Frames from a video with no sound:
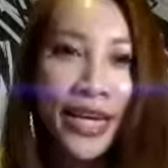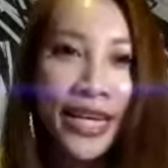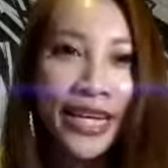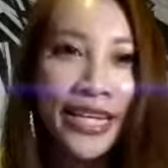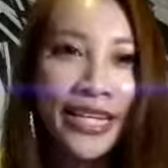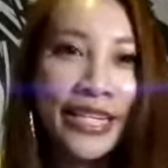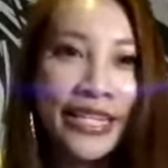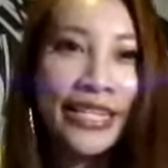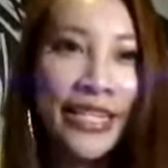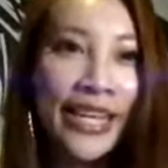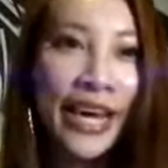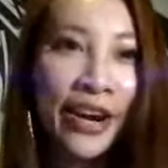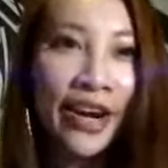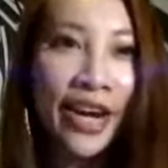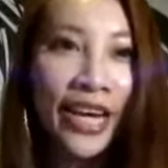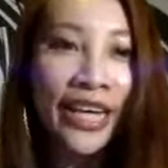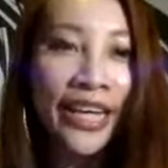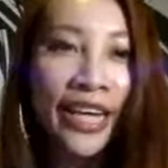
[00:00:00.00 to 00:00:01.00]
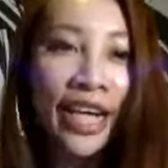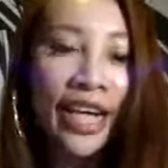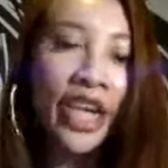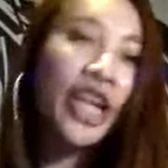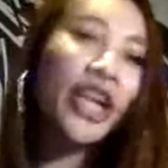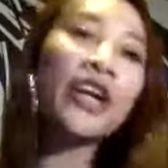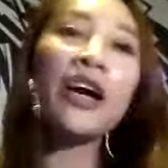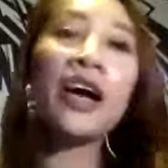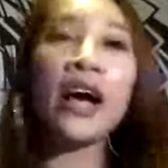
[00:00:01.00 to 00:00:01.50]
everyone, it's Sarah
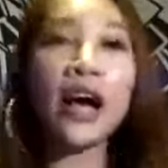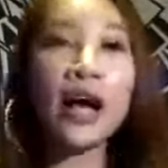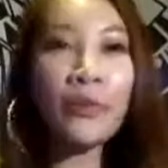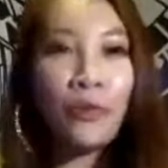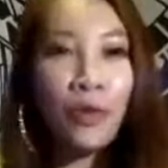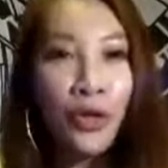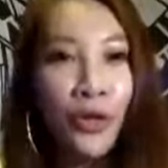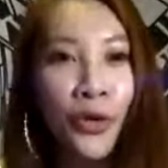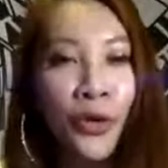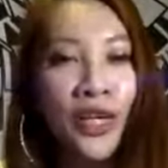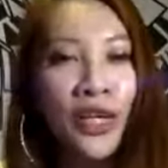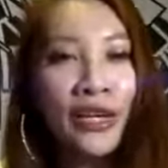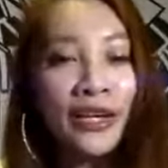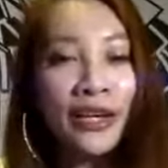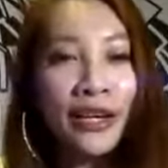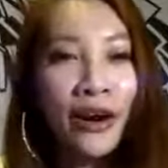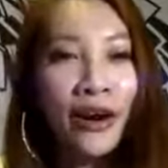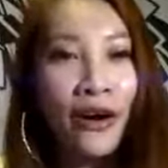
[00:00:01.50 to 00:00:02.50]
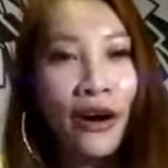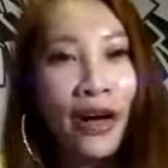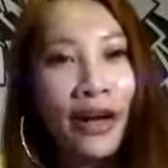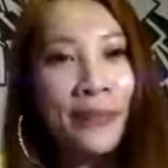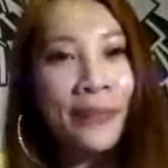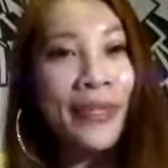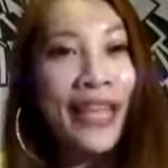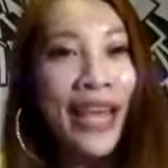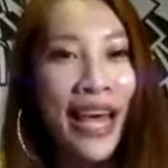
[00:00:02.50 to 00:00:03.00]
here. Um, we're going
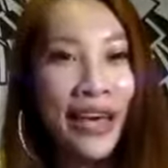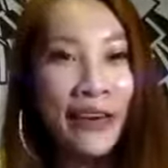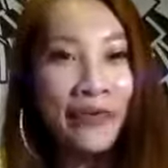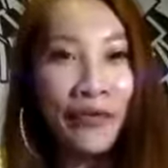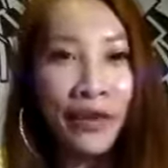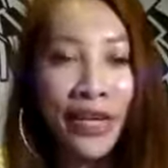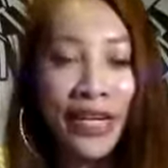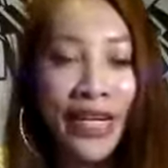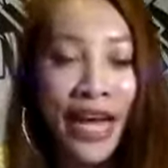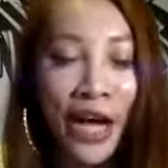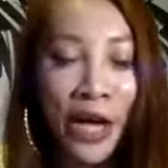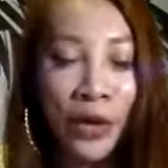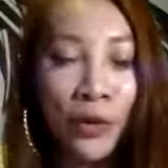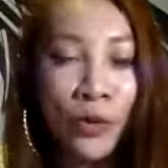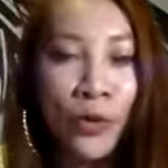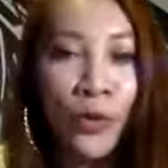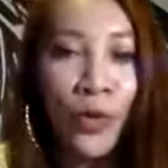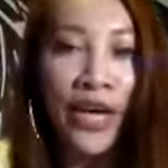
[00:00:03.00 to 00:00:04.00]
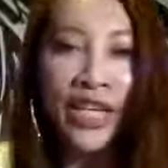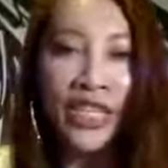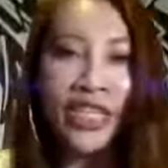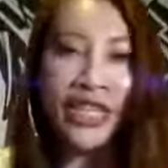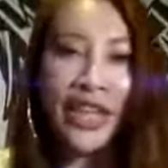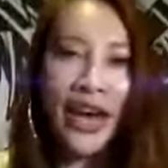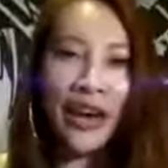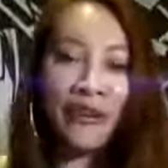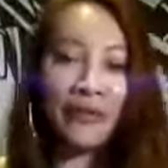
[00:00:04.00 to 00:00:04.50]
um, live right now. We
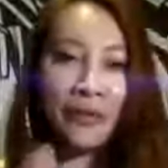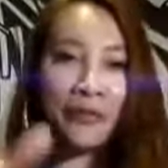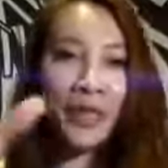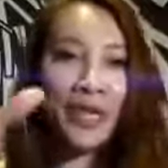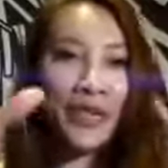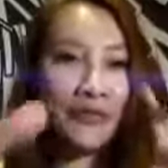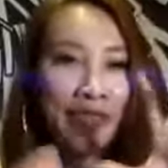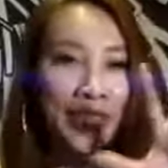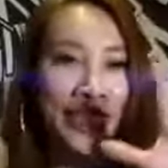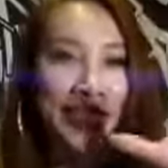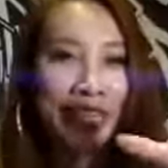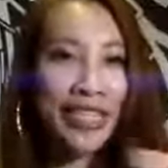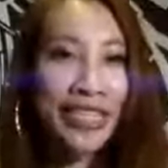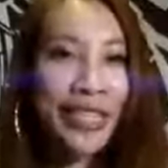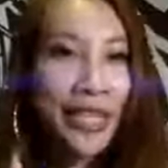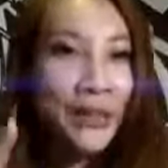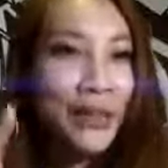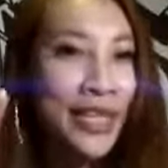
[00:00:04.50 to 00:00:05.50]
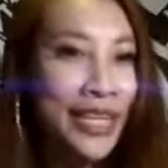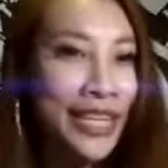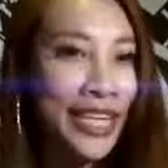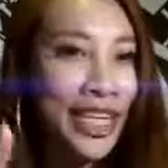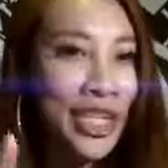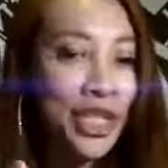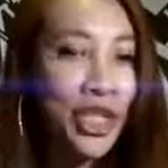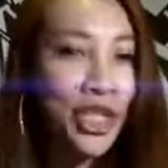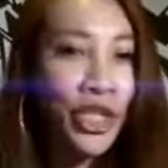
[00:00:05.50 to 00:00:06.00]
actually have a bit of a system
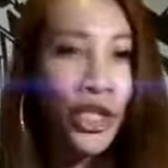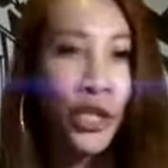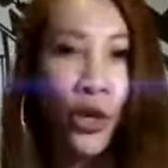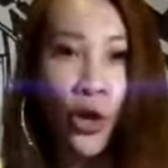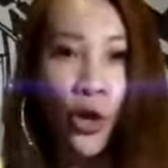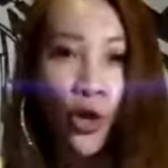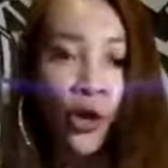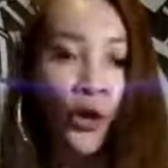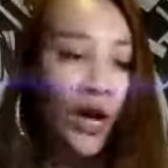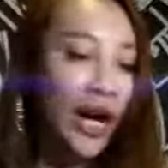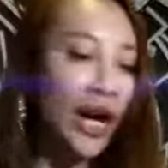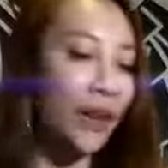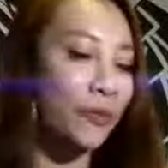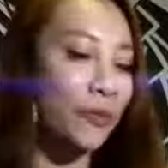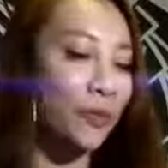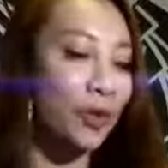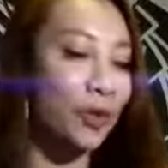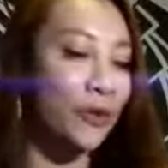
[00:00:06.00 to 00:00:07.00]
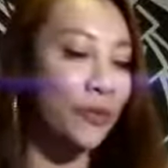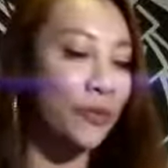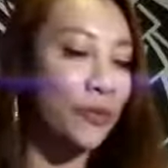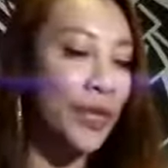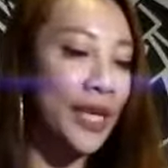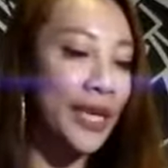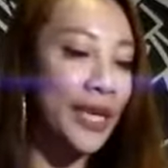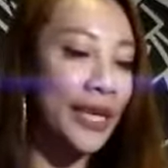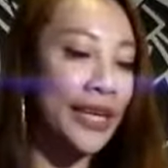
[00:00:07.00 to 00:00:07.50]
glitch, so um, we'll
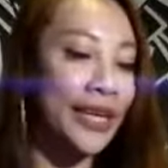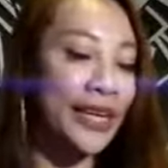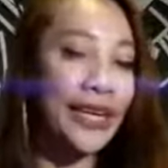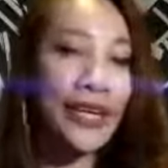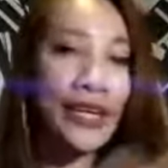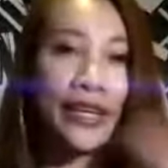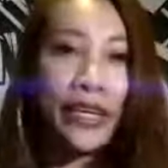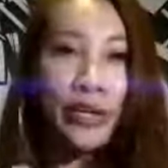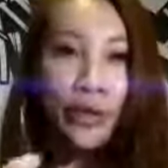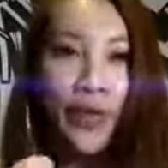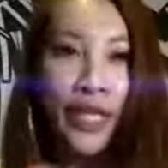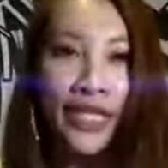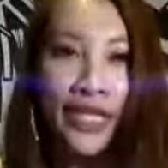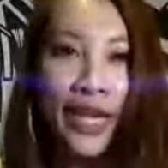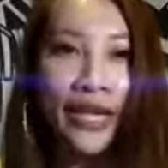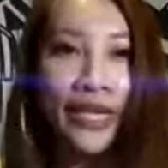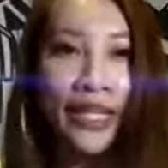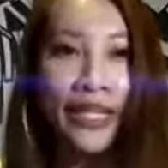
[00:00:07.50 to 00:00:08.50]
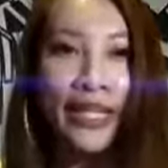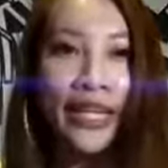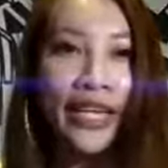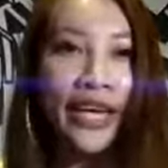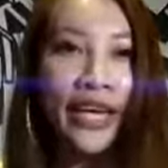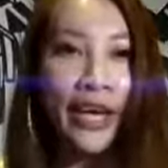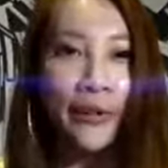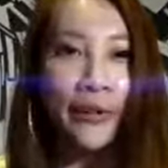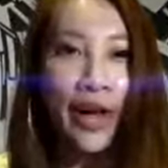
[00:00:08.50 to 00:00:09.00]
be it'll be slightly
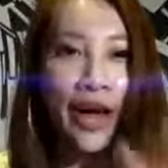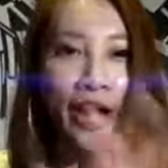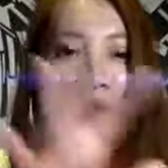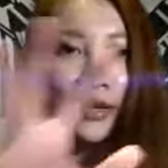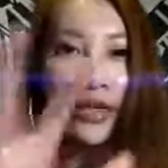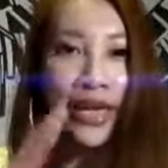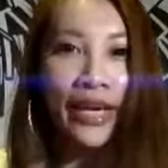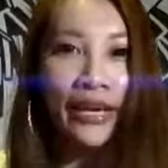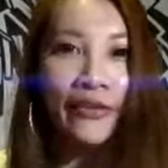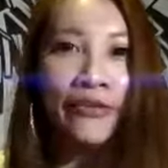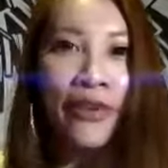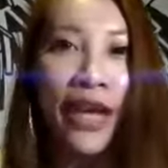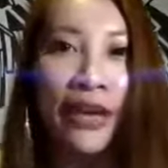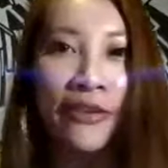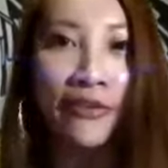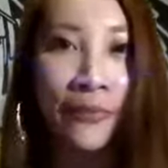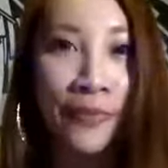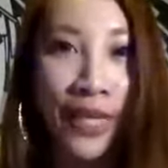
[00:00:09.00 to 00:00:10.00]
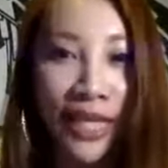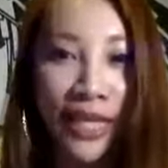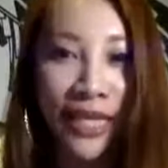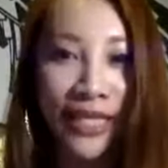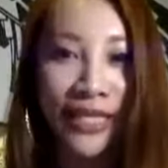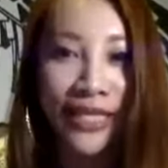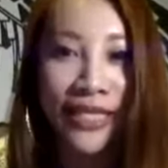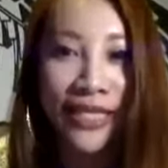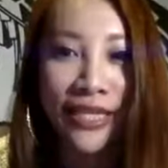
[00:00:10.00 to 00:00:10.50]
delayed about like five
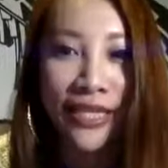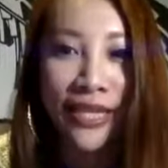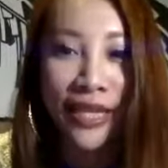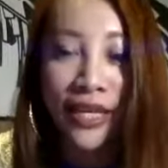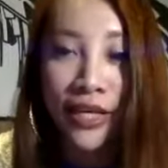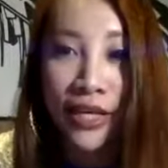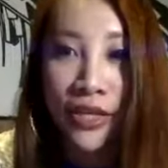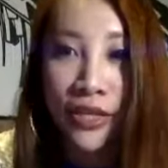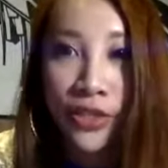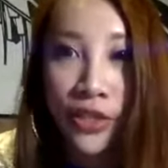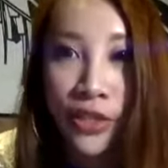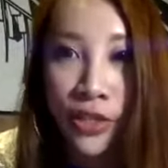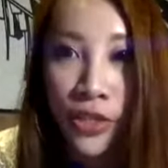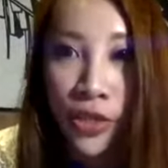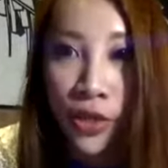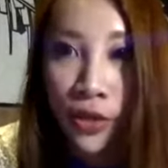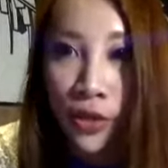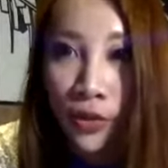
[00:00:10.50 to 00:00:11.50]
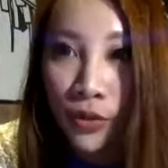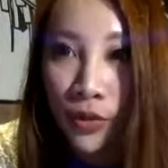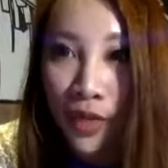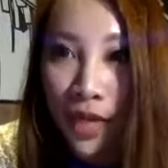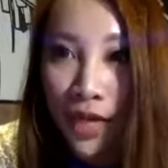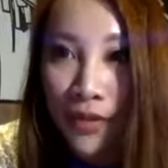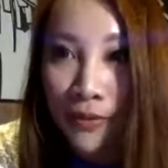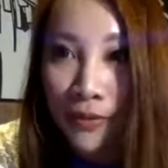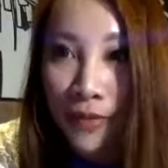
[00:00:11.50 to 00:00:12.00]
minutes. So
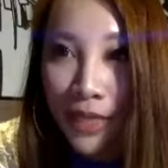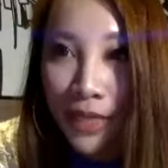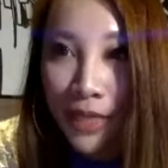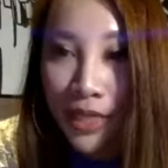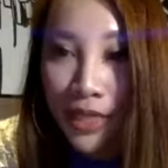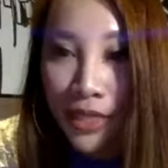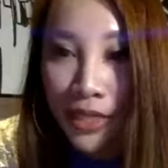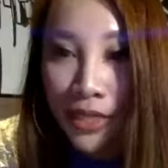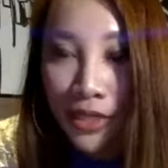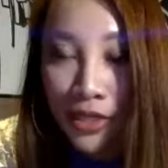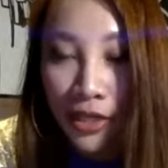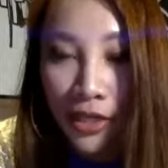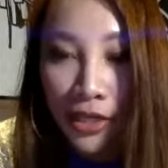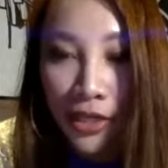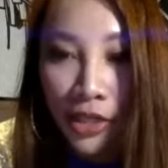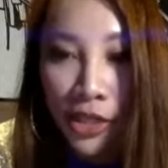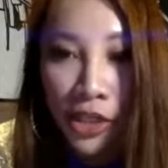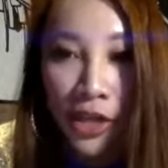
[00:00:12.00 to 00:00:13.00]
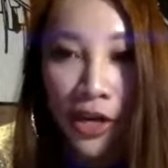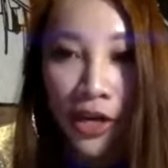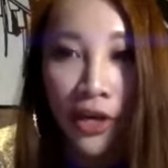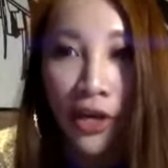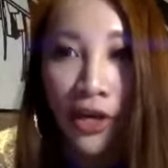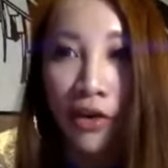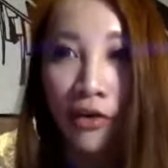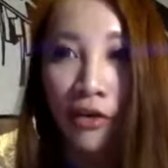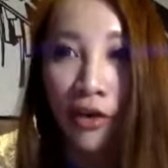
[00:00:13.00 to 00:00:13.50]
let me
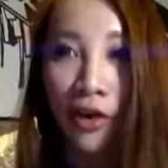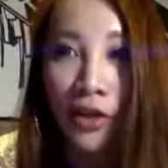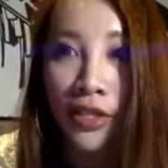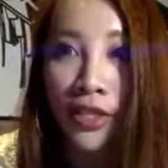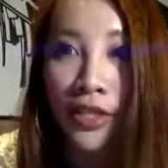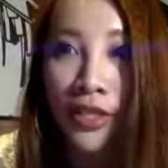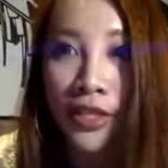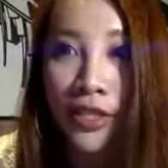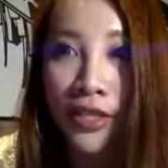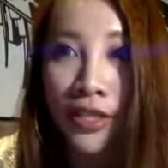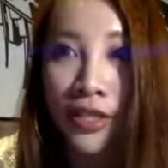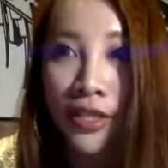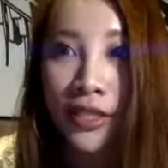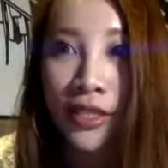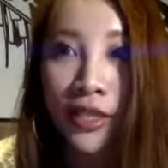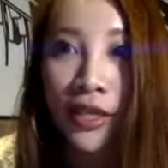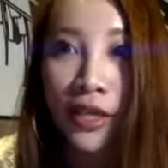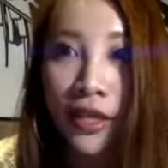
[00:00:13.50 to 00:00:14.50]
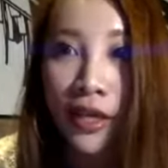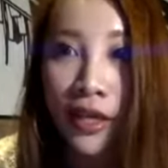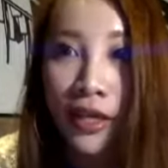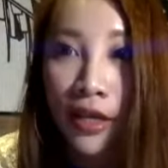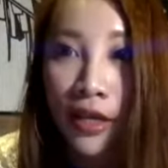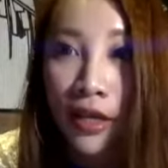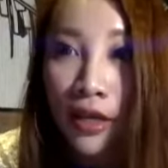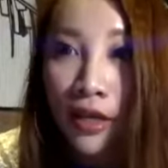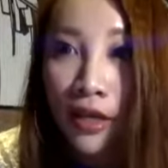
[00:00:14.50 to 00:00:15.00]
share across.
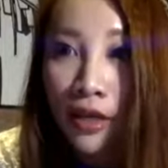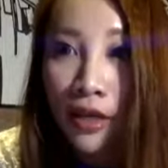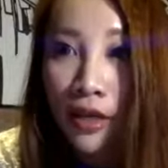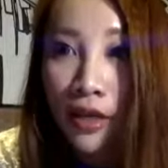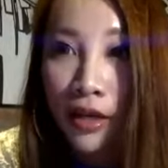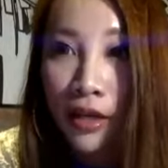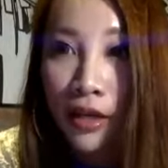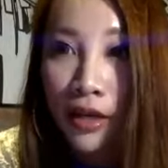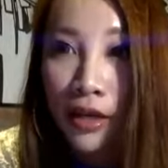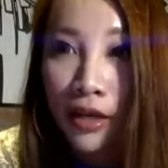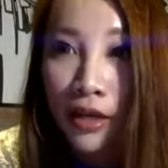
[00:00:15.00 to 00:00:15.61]
Uh,